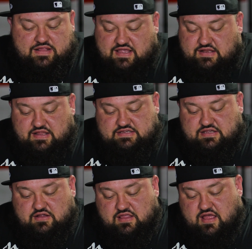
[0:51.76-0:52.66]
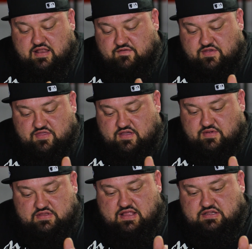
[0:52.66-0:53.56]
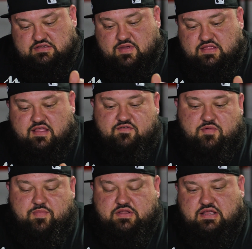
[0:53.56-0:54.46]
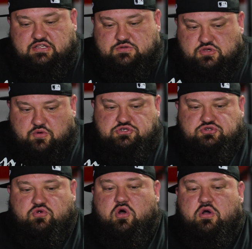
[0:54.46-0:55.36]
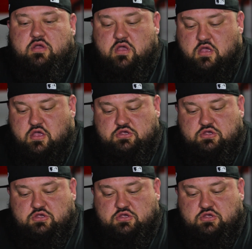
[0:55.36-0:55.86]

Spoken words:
my technique sucked on everything. I mean, not just my deadlift, my bench. I just was always strong.